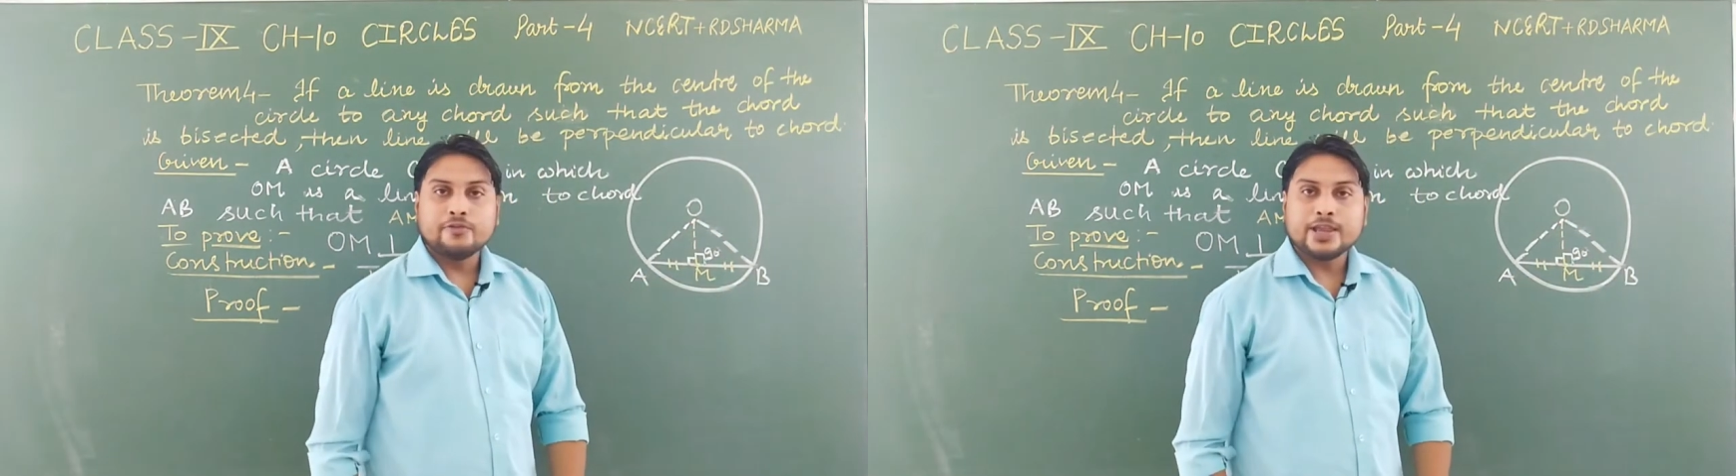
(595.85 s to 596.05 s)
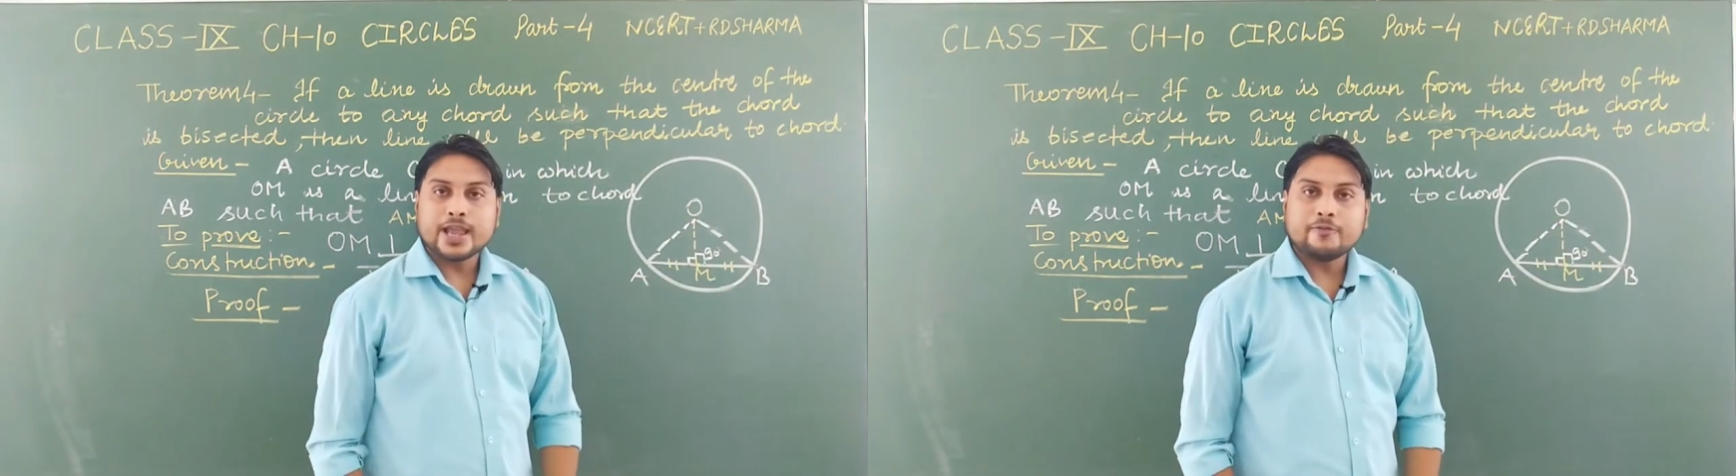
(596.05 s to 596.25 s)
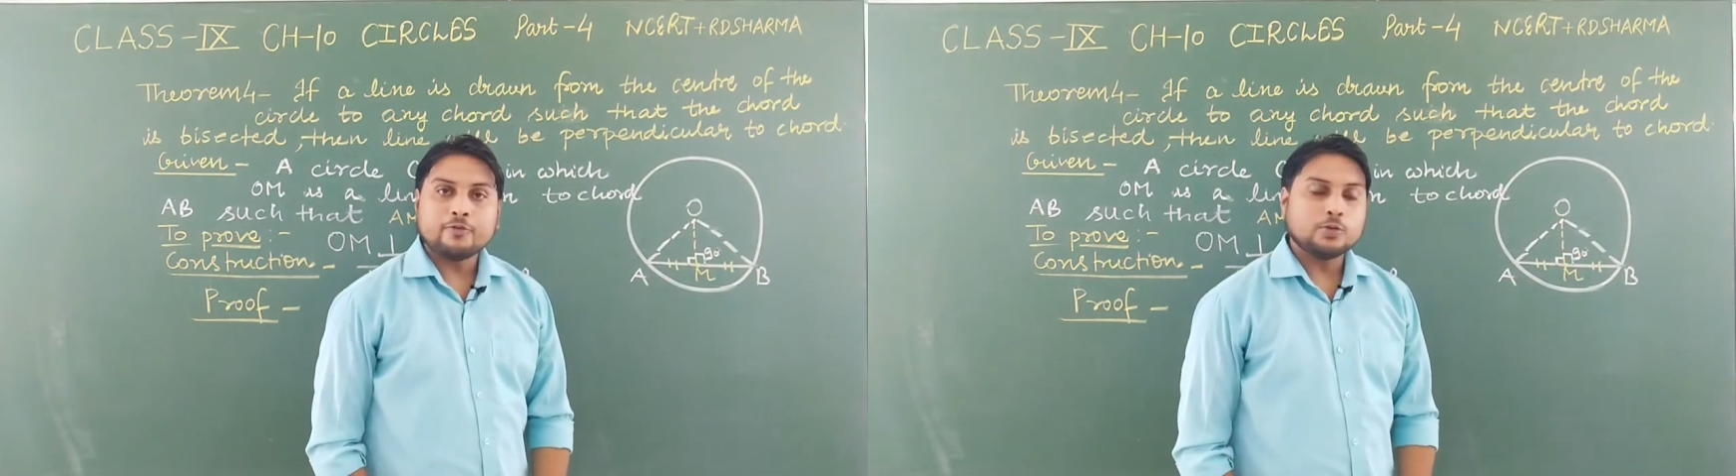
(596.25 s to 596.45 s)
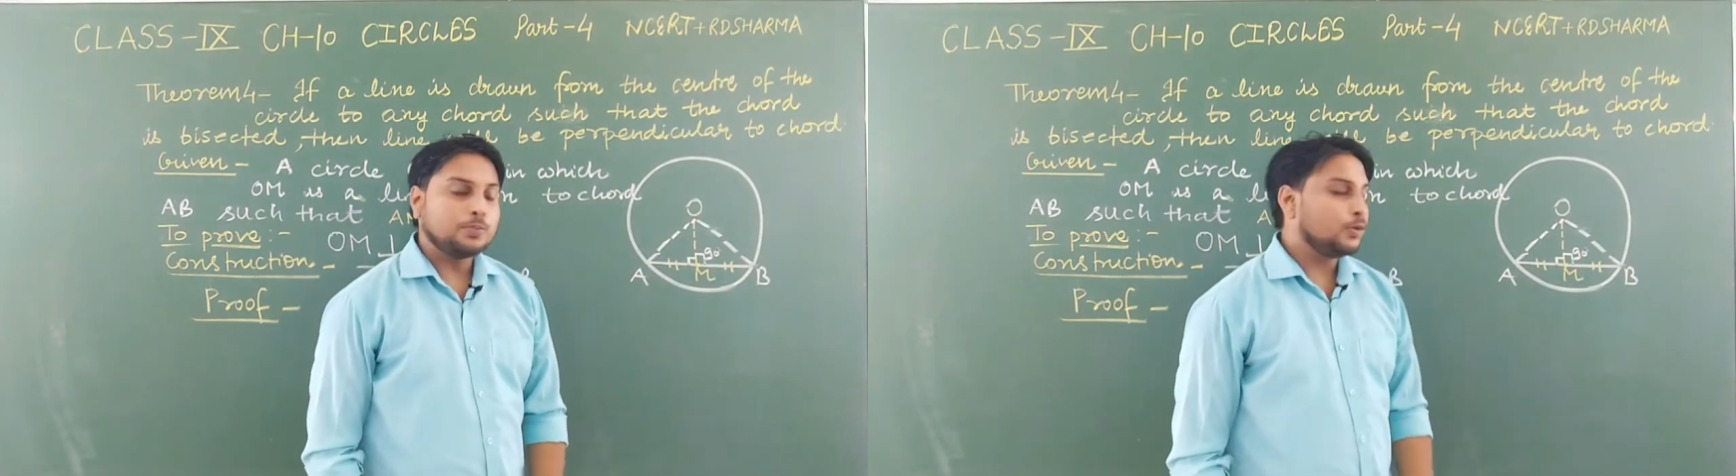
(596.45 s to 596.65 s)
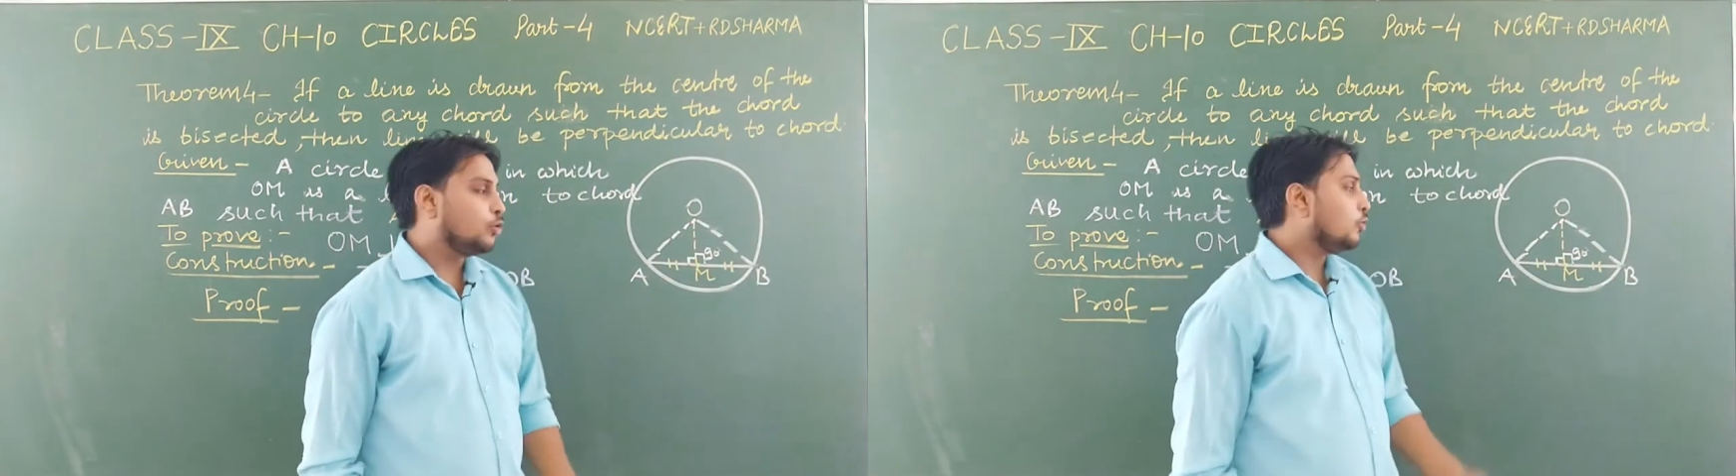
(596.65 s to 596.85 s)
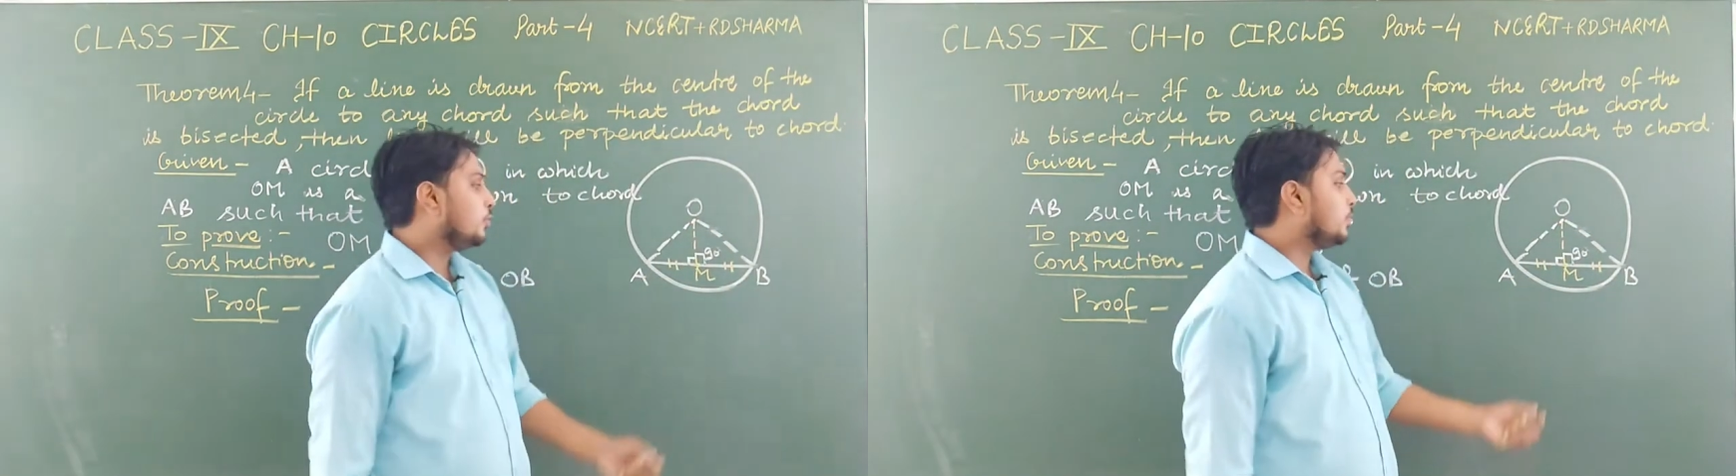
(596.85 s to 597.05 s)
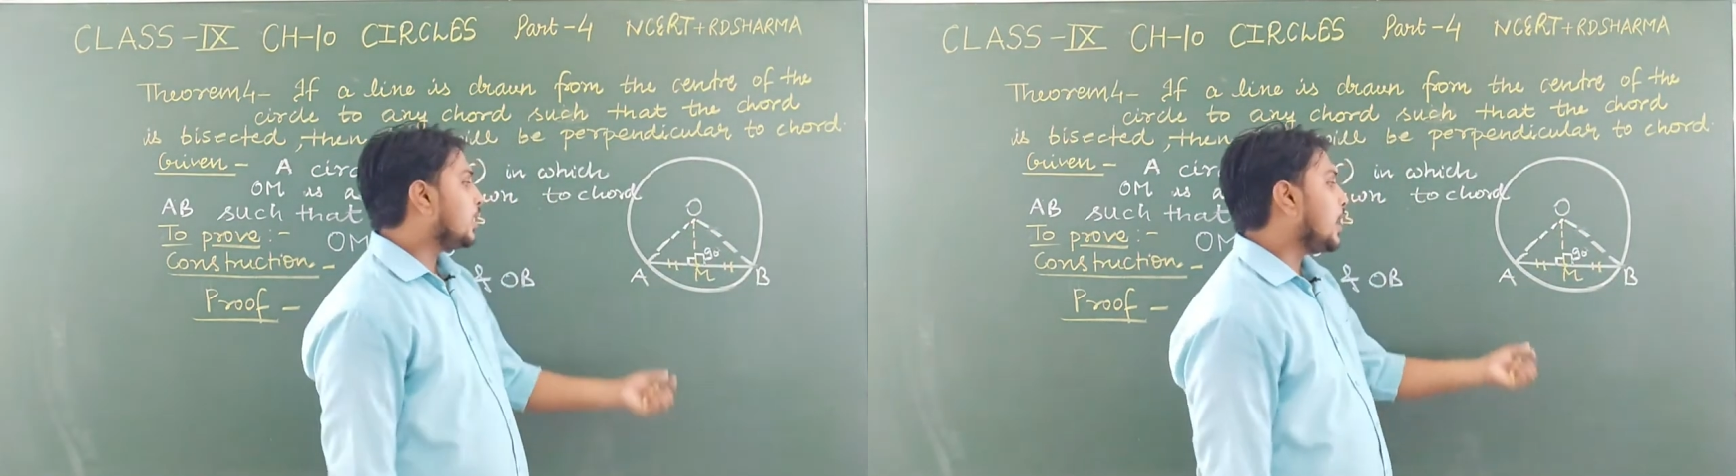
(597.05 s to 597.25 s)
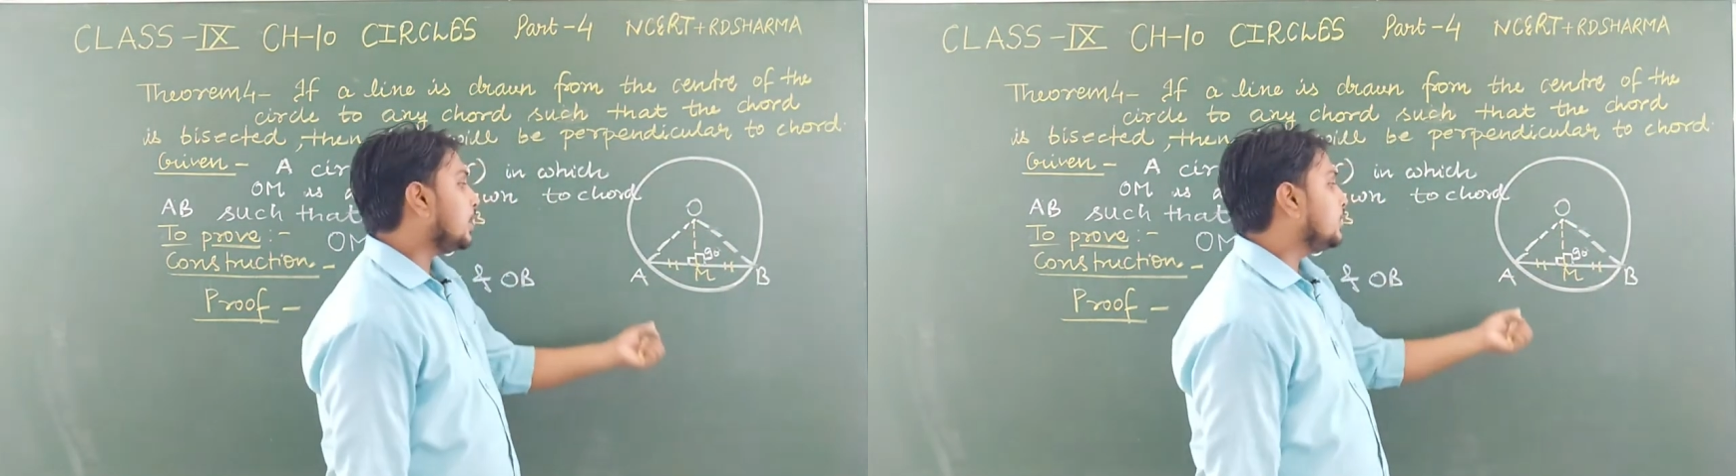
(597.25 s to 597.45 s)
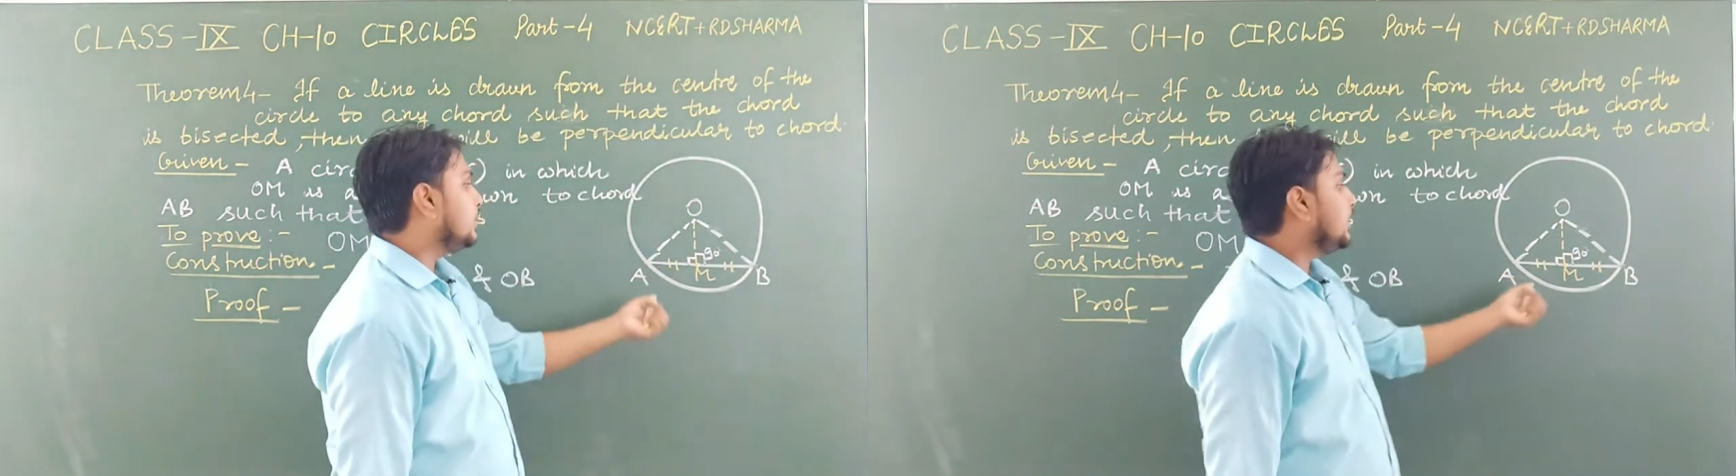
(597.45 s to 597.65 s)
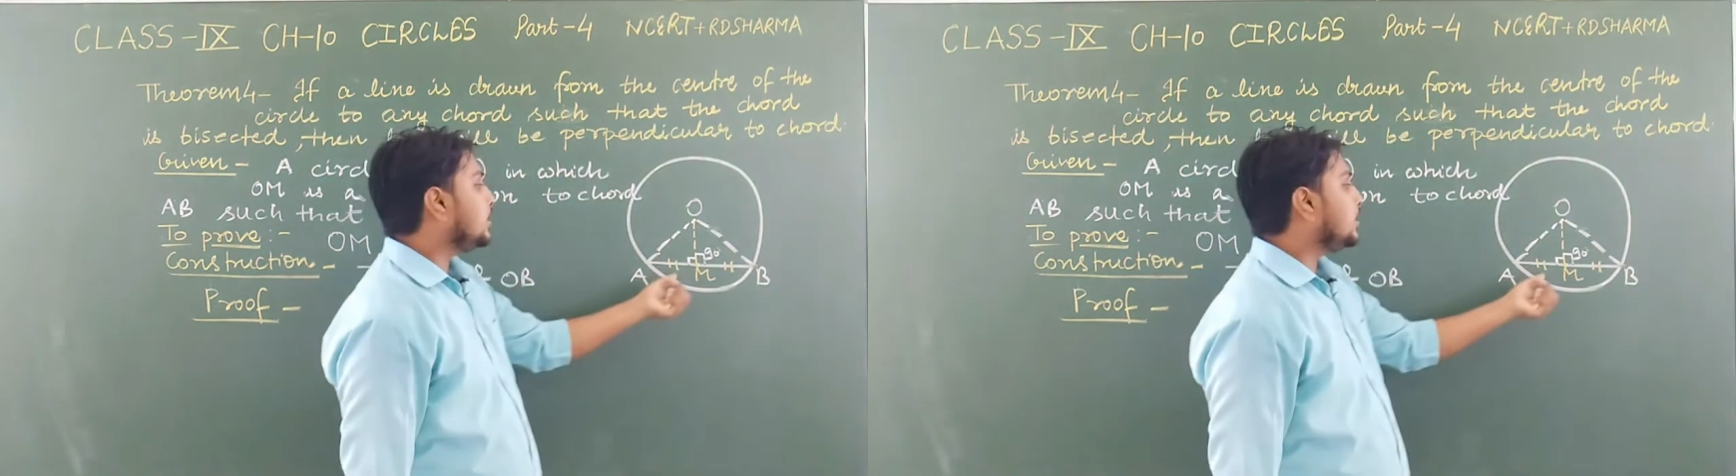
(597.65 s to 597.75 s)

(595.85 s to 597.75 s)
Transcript: We have to prove that